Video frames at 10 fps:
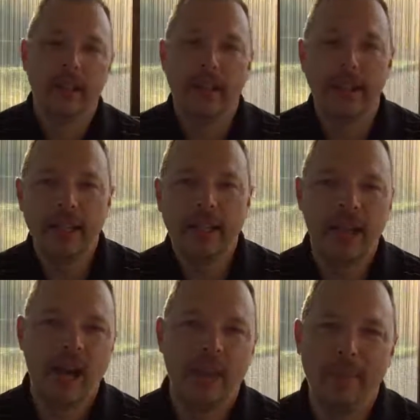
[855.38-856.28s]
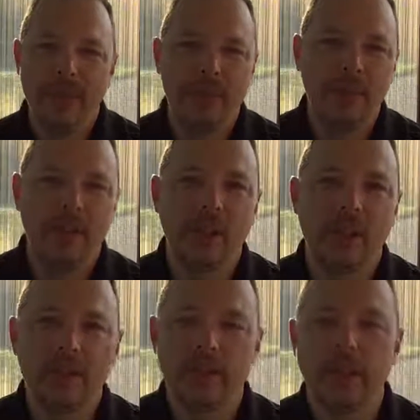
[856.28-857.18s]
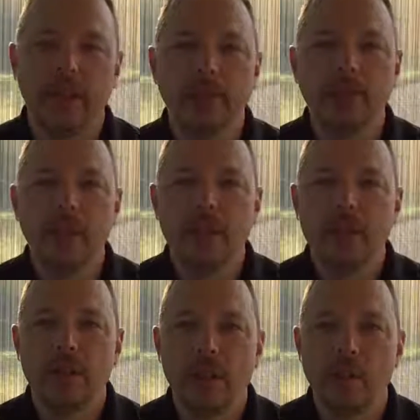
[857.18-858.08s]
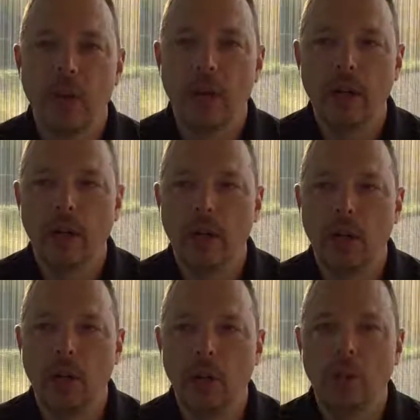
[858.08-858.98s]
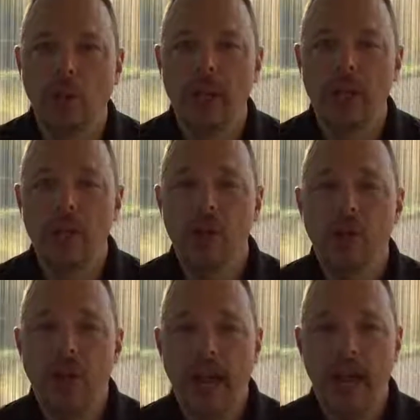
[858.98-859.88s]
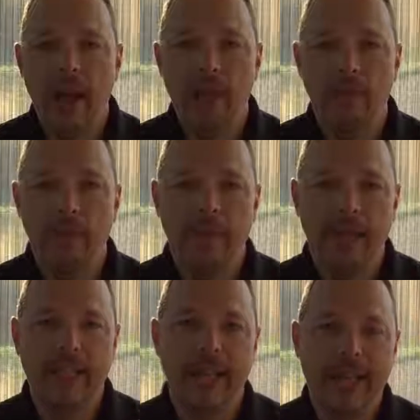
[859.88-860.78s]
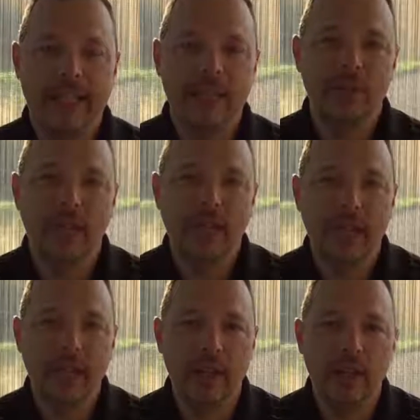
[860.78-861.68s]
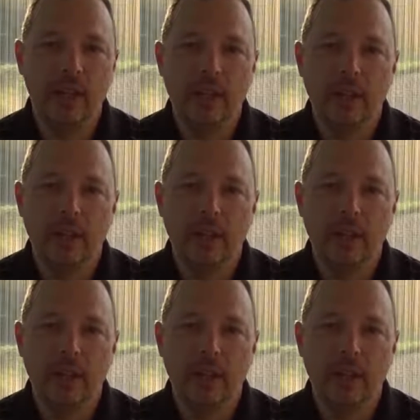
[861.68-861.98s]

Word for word: uh, in the comments or in the note there somewhere along the way. You have a fantastic weekend.